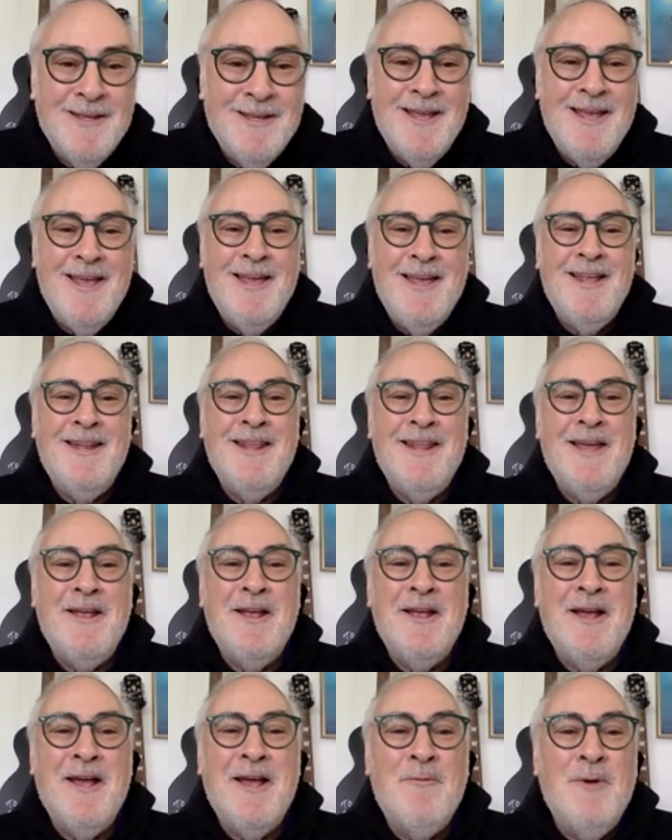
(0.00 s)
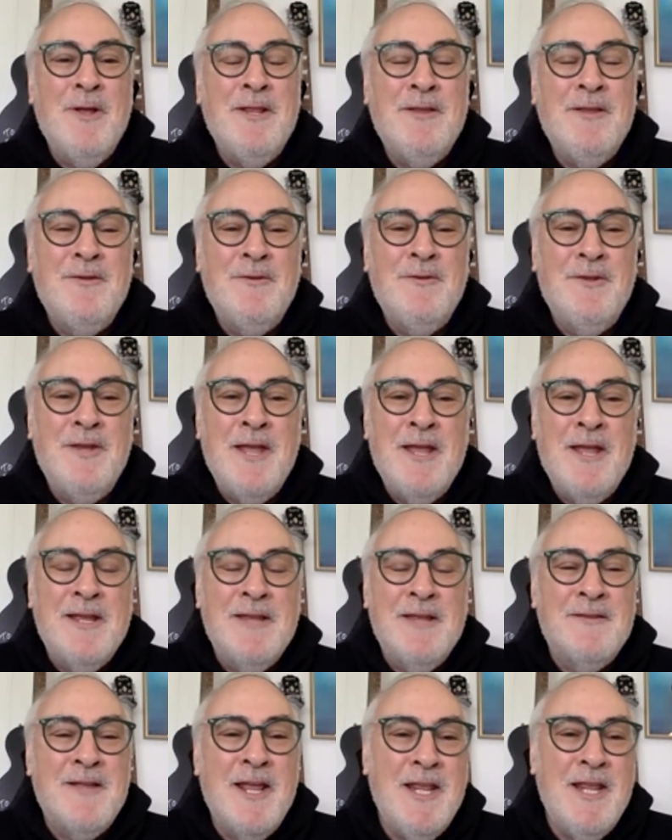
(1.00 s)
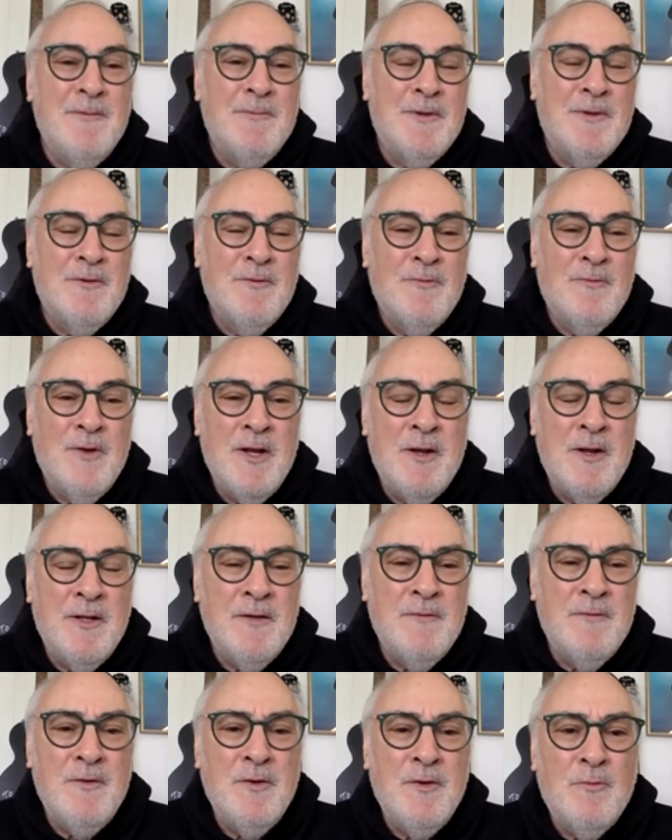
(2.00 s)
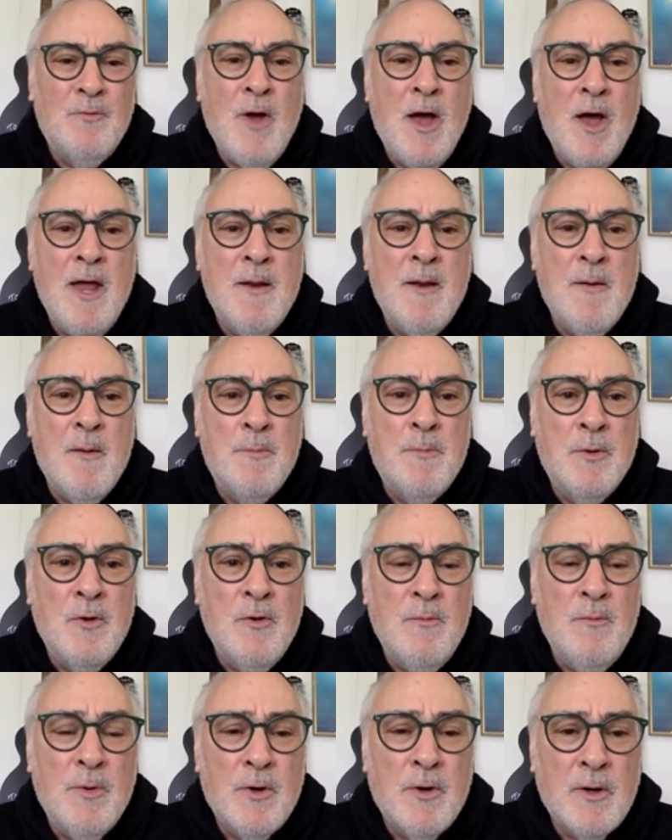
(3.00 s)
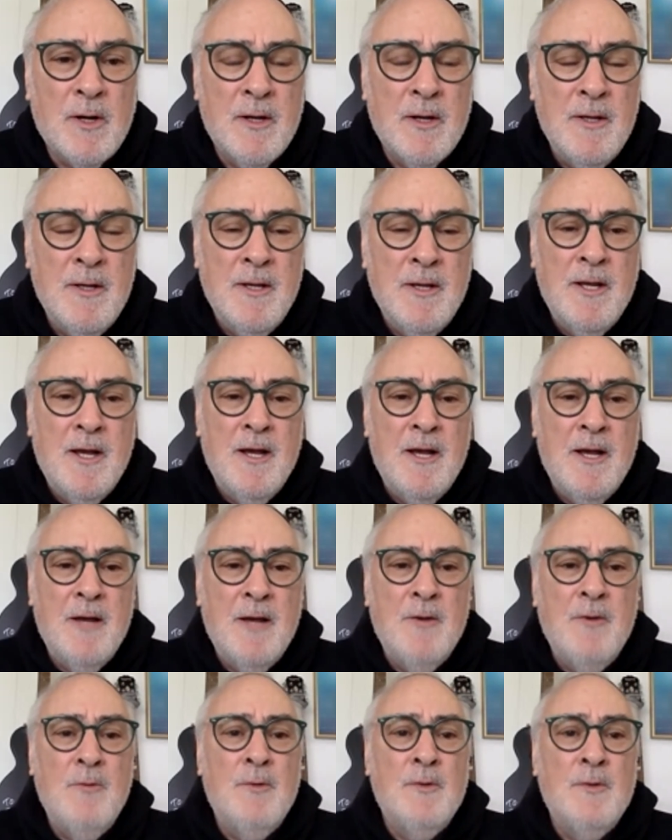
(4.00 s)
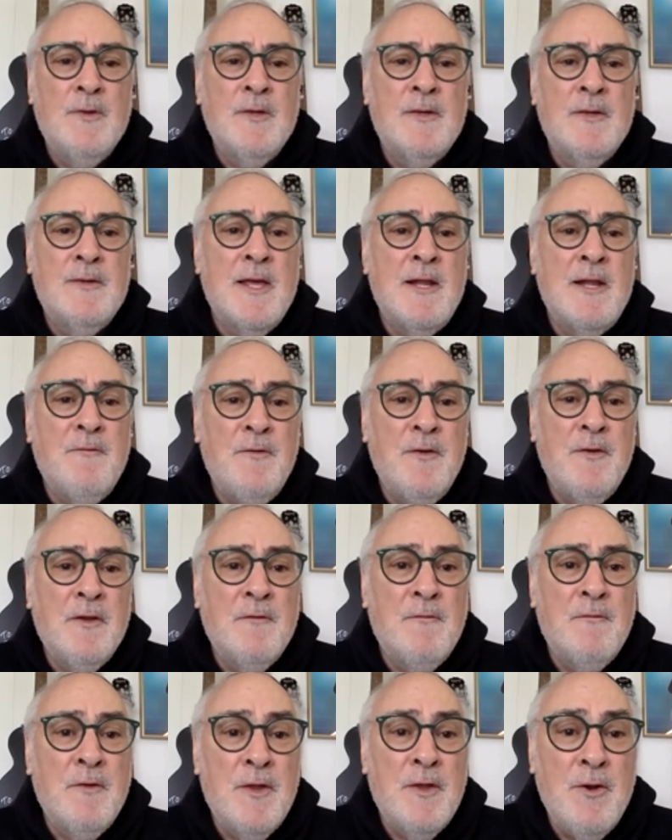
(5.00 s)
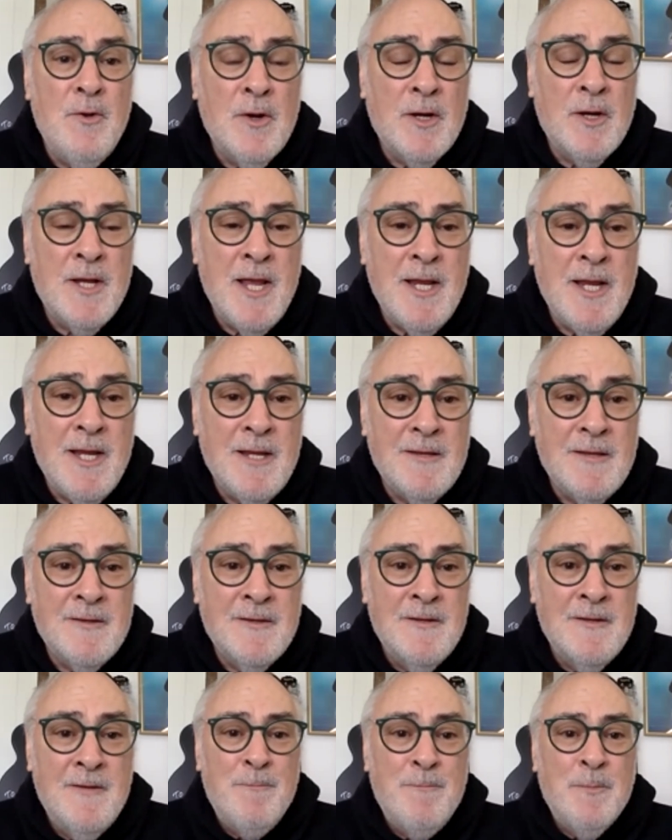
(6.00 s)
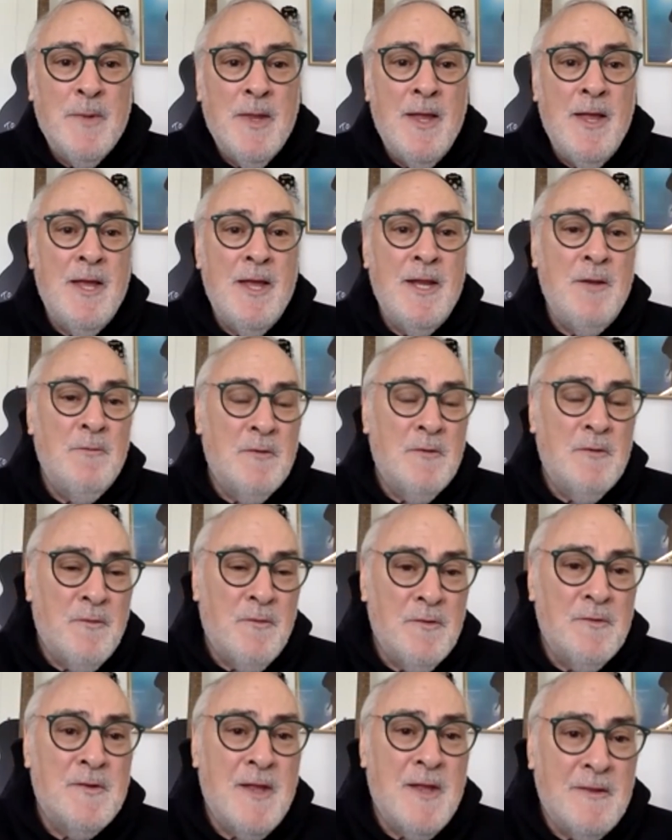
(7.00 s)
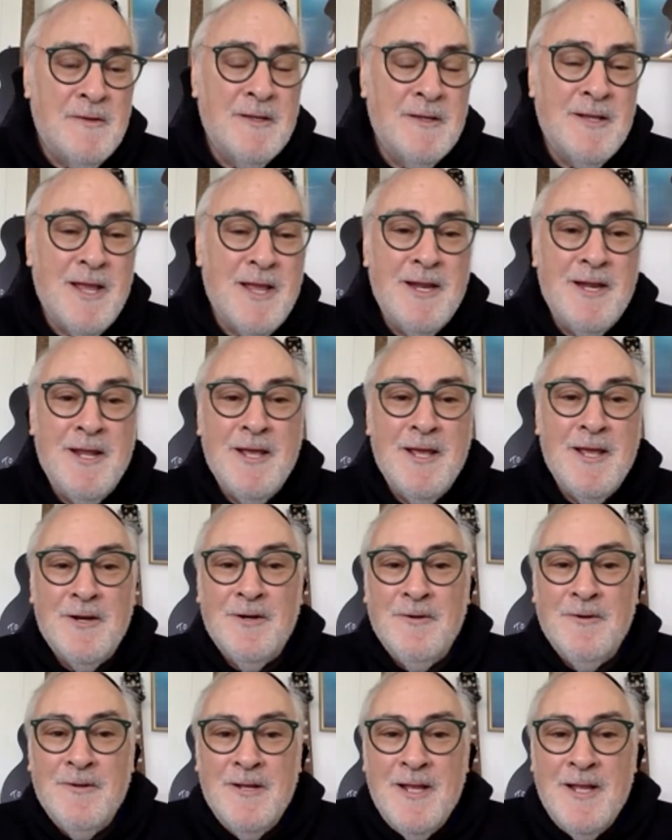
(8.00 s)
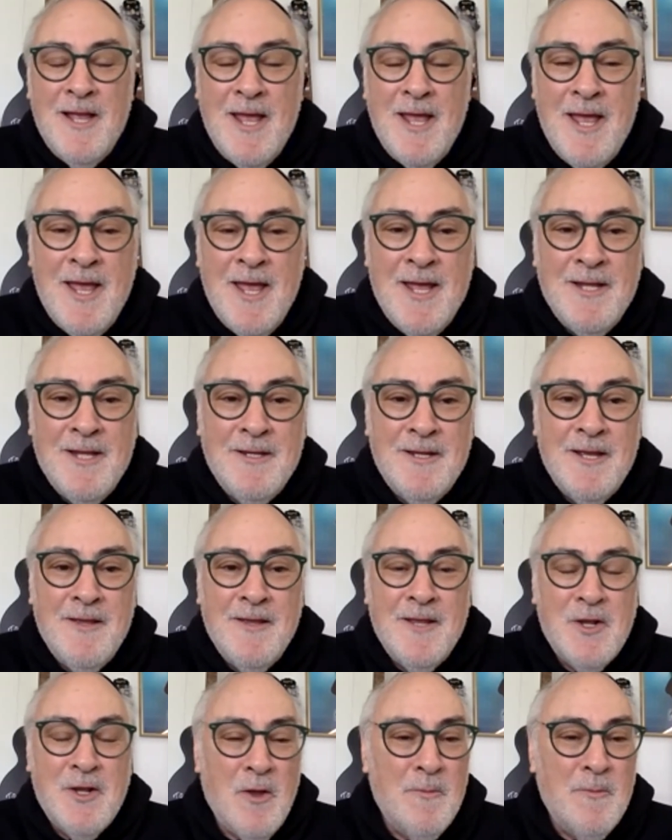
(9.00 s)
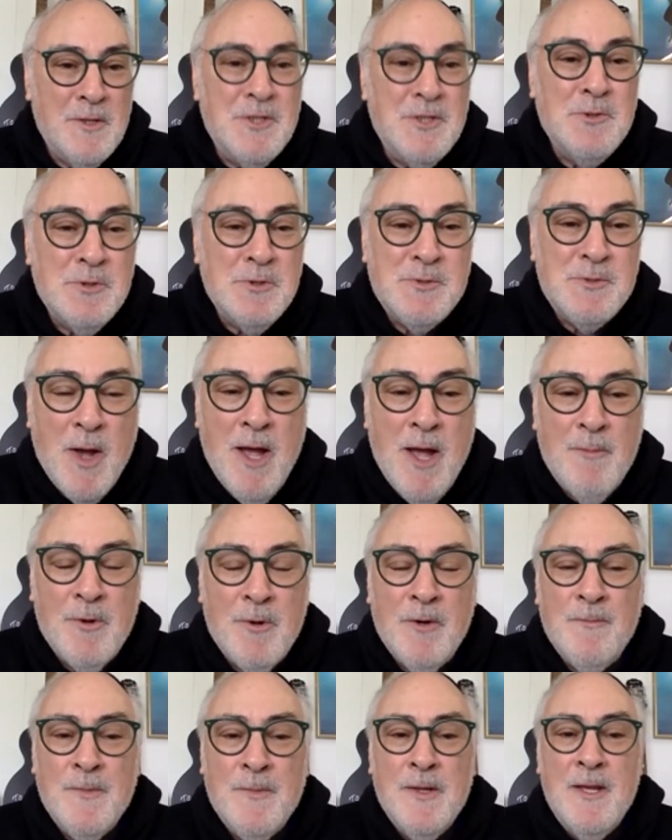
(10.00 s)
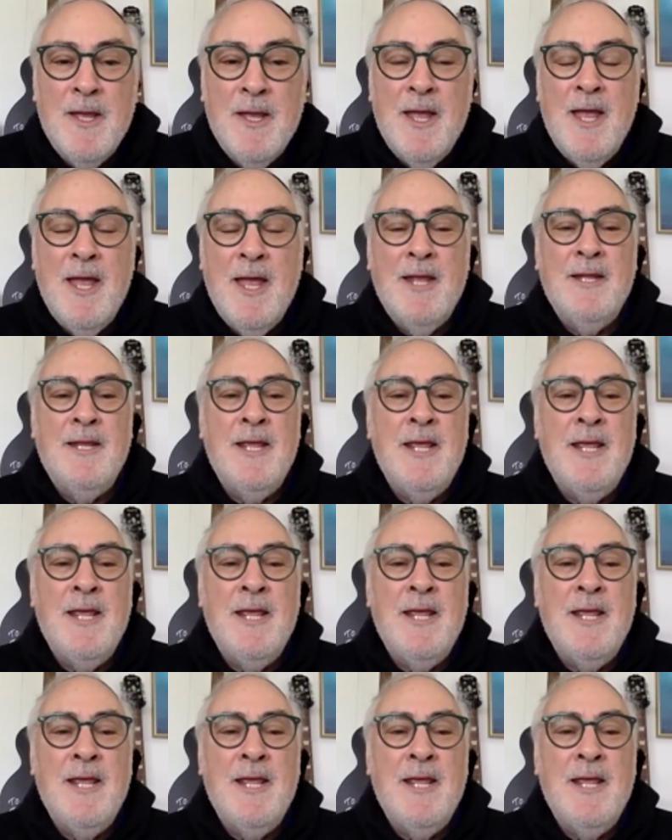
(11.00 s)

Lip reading: And I went to Yankee Stadium to interview Ron Bloomberg, who was the center fielder for the New York Yankees, and he was the first designated hitter, and they call him the Jewish Bomber. And